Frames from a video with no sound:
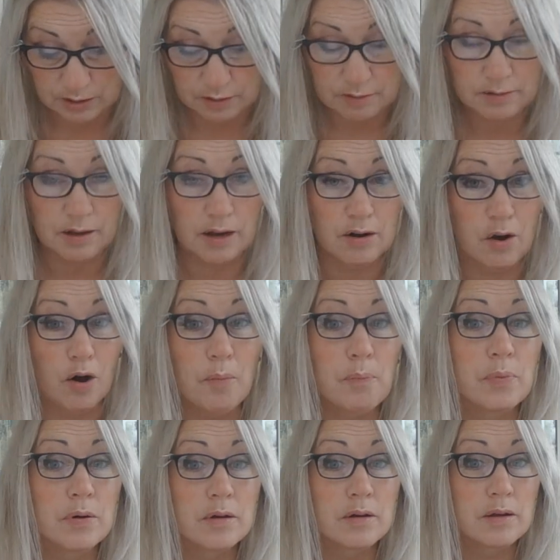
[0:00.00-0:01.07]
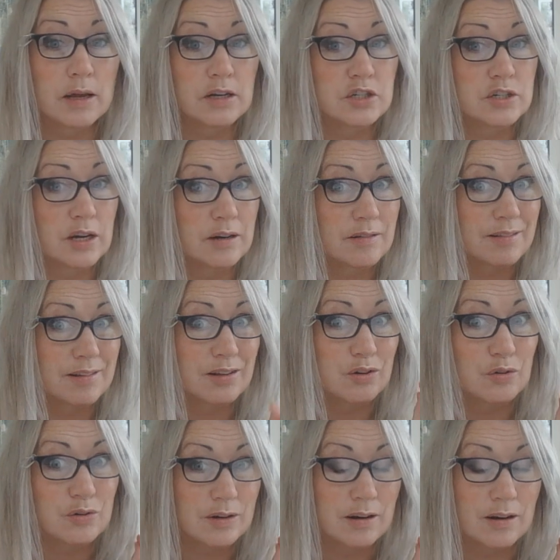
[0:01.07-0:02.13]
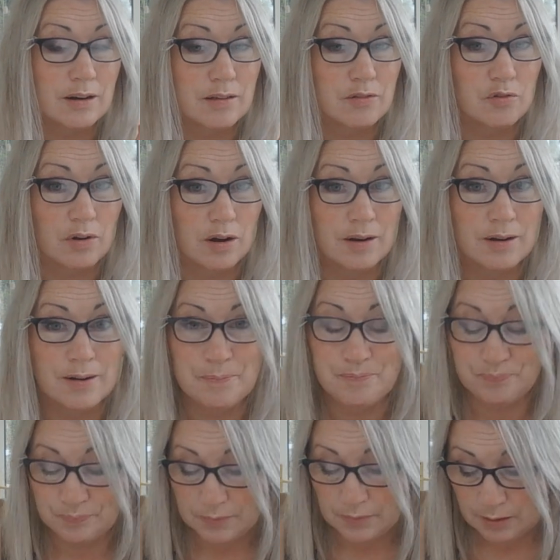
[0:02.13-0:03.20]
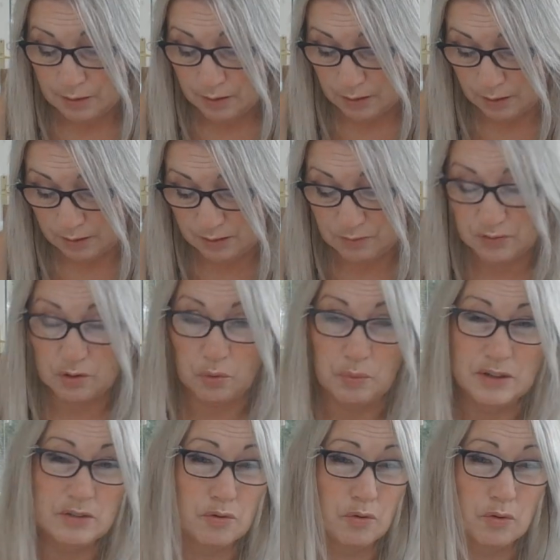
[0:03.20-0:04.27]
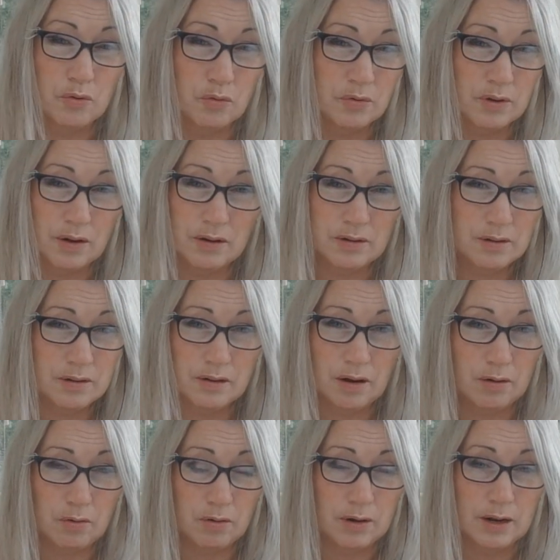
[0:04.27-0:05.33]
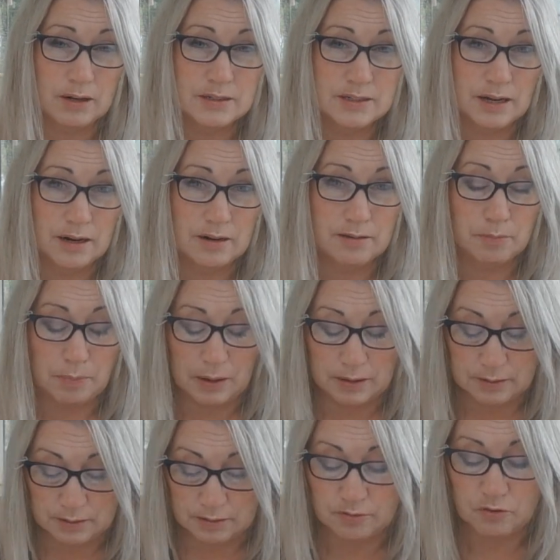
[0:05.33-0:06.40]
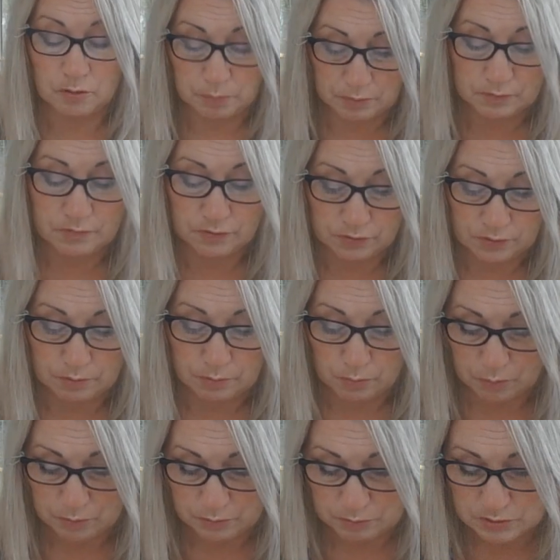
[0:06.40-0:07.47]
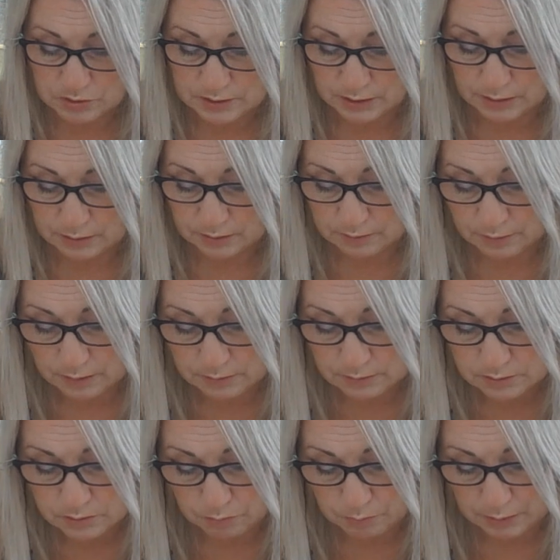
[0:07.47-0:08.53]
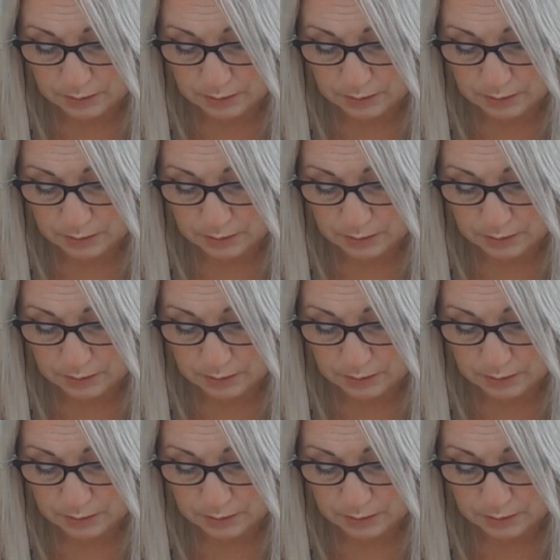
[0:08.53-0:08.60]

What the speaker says: has gone up. HDL is the good cholesterol, even though we don't know that not all LDL is bad cholesterol, but for the moment we'll just take it at that. So my